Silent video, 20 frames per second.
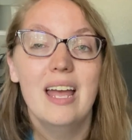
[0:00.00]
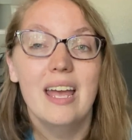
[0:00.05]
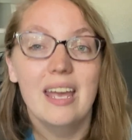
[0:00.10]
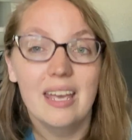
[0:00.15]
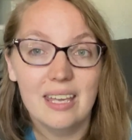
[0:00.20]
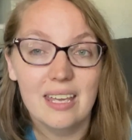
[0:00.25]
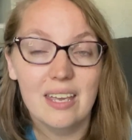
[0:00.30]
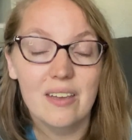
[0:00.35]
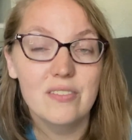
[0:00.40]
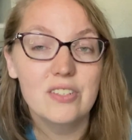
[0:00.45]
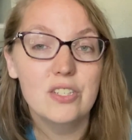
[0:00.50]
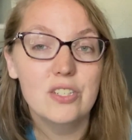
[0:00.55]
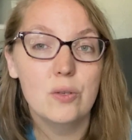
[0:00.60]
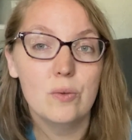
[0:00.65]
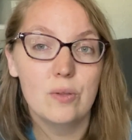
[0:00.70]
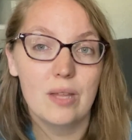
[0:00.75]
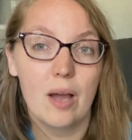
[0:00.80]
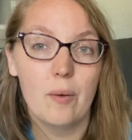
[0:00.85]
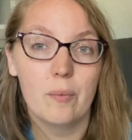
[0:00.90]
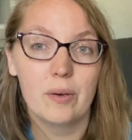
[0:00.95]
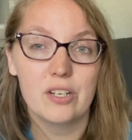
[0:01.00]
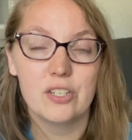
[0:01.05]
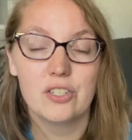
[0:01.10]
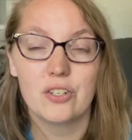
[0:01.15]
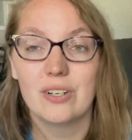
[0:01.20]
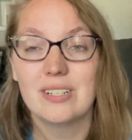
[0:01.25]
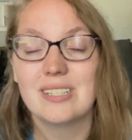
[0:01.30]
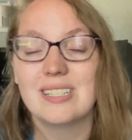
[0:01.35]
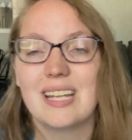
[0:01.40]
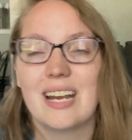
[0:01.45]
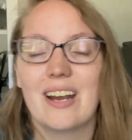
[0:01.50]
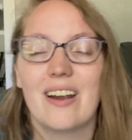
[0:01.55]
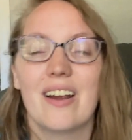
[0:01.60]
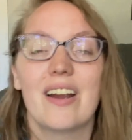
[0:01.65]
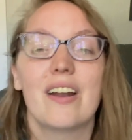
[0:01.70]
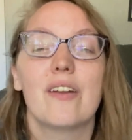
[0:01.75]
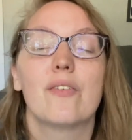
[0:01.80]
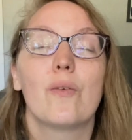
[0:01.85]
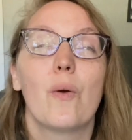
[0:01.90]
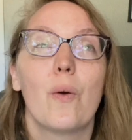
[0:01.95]
It gives you that reassurance there.
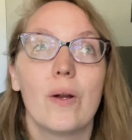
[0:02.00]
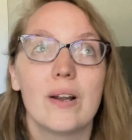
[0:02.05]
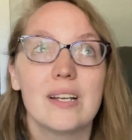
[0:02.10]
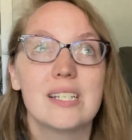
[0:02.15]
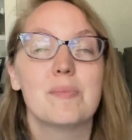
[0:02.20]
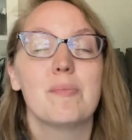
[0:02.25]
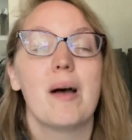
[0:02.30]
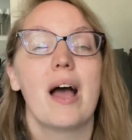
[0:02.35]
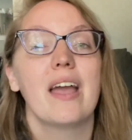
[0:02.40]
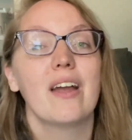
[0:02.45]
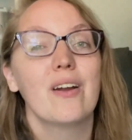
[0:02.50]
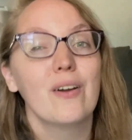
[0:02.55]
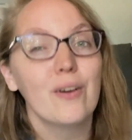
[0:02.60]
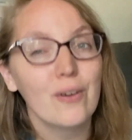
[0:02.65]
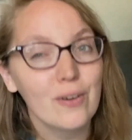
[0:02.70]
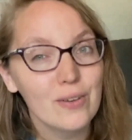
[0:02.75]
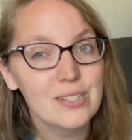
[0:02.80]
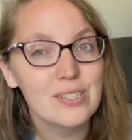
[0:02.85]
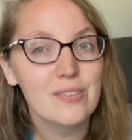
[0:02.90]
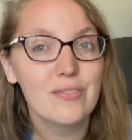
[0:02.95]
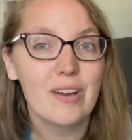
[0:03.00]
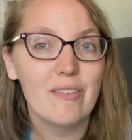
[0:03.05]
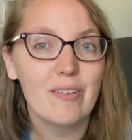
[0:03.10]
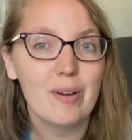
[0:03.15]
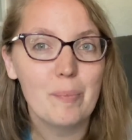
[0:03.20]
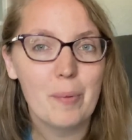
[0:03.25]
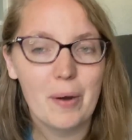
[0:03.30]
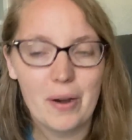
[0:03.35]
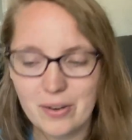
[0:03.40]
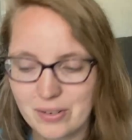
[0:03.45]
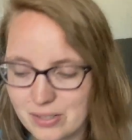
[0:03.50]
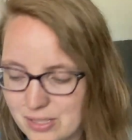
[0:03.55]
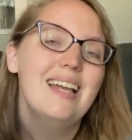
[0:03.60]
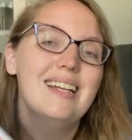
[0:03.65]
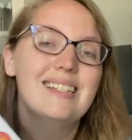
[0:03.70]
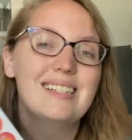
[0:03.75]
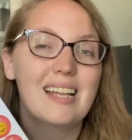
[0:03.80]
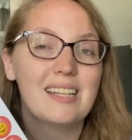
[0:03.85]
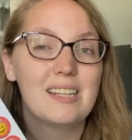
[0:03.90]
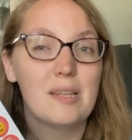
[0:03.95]
And of course, my girls' favorite part
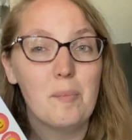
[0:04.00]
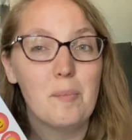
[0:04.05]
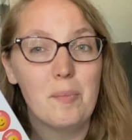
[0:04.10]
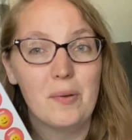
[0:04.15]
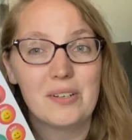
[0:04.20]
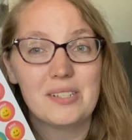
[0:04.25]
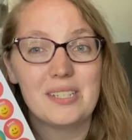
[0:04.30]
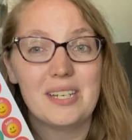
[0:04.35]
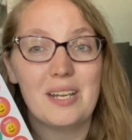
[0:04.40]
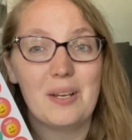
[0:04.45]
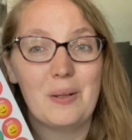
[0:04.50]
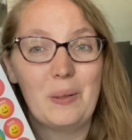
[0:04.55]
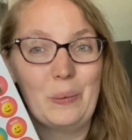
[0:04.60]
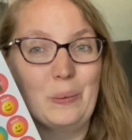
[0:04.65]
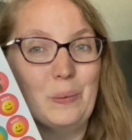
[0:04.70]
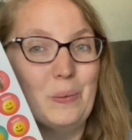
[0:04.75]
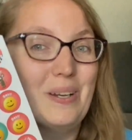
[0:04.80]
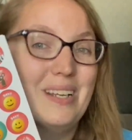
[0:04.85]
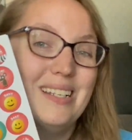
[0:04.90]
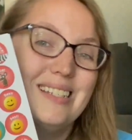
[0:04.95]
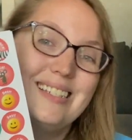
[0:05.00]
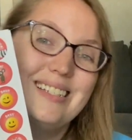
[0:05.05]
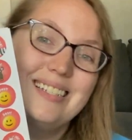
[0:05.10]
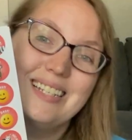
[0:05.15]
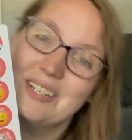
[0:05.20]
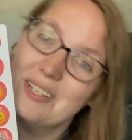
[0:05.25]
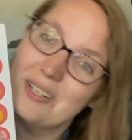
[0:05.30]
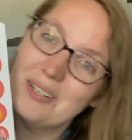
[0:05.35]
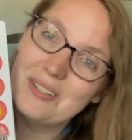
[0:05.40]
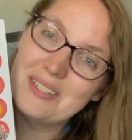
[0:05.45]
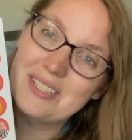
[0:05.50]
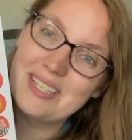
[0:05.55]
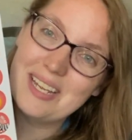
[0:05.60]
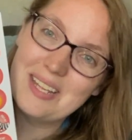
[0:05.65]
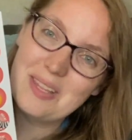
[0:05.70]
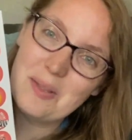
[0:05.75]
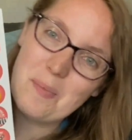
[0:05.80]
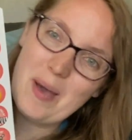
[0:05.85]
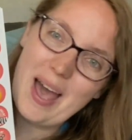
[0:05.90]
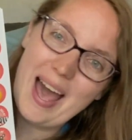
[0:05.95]
is that the books include stickers in
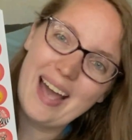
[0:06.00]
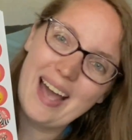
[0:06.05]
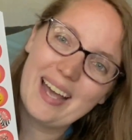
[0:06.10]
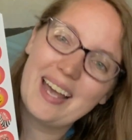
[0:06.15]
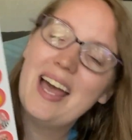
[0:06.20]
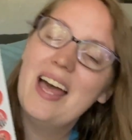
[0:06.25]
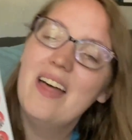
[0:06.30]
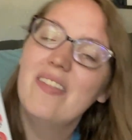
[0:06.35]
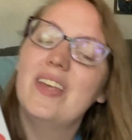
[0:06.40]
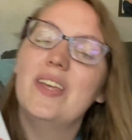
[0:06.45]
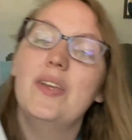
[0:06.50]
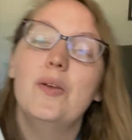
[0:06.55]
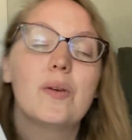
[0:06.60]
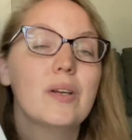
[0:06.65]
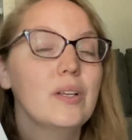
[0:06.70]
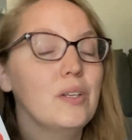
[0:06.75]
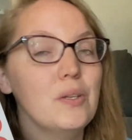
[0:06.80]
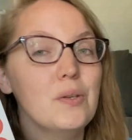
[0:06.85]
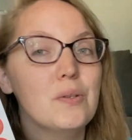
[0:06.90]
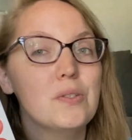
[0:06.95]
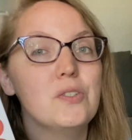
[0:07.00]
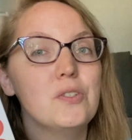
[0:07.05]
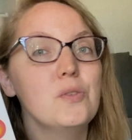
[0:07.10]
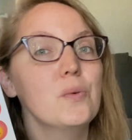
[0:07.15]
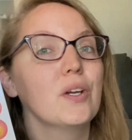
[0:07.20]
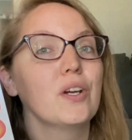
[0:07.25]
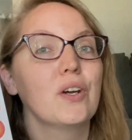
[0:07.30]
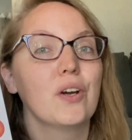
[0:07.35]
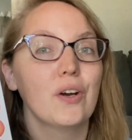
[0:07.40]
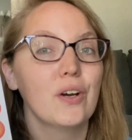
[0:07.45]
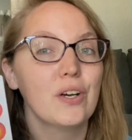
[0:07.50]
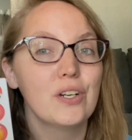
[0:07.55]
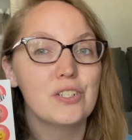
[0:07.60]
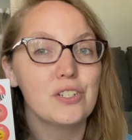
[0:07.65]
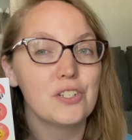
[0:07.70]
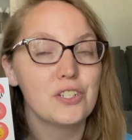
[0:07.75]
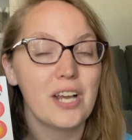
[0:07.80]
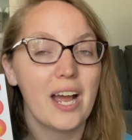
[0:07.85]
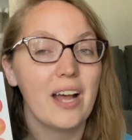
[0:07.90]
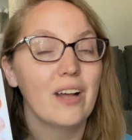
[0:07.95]
the back that you can use to encourage
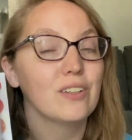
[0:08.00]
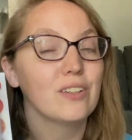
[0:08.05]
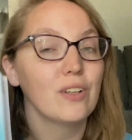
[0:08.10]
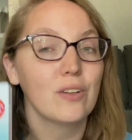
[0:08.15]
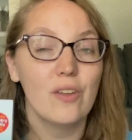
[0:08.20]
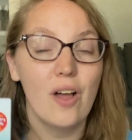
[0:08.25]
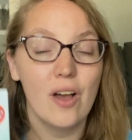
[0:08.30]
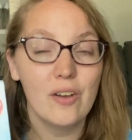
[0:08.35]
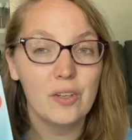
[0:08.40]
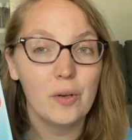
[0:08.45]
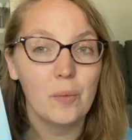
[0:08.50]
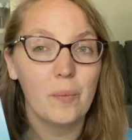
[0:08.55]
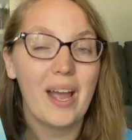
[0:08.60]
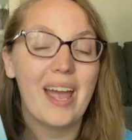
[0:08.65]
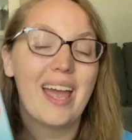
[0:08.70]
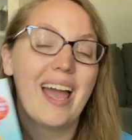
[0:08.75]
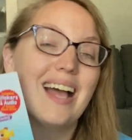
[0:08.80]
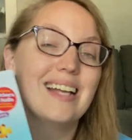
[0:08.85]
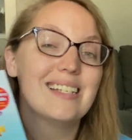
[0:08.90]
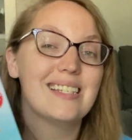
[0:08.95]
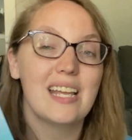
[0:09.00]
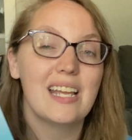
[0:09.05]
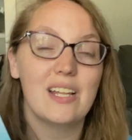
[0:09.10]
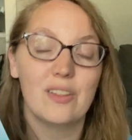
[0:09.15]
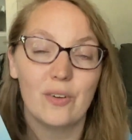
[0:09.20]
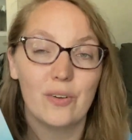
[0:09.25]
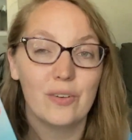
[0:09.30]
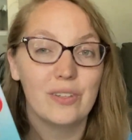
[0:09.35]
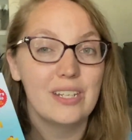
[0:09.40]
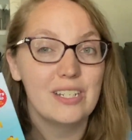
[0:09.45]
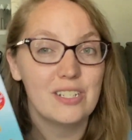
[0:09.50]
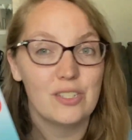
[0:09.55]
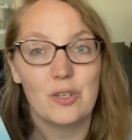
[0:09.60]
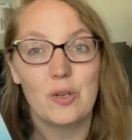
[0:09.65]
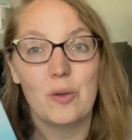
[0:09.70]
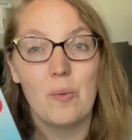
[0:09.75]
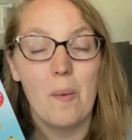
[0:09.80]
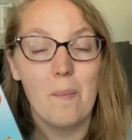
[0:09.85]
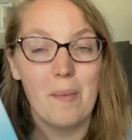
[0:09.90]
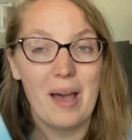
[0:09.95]
your child along their way as they learn these
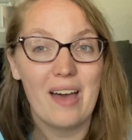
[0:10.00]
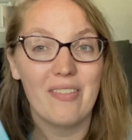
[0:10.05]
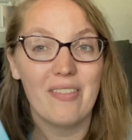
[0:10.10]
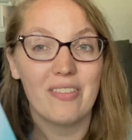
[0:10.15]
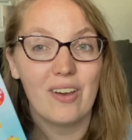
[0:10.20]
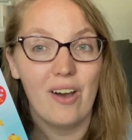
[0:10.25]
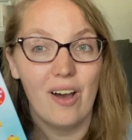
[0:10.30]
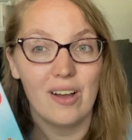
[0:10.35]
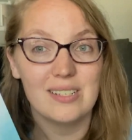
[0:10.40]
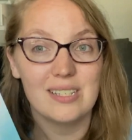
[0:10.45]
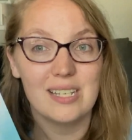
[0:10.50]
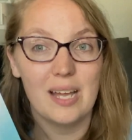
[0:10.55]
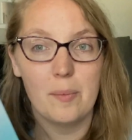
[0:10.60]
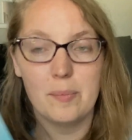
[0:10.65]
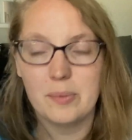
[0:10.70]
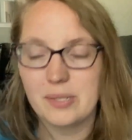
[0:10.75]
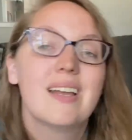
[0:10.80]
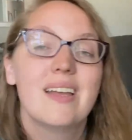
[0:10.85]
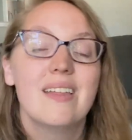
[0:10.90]
new math concepts.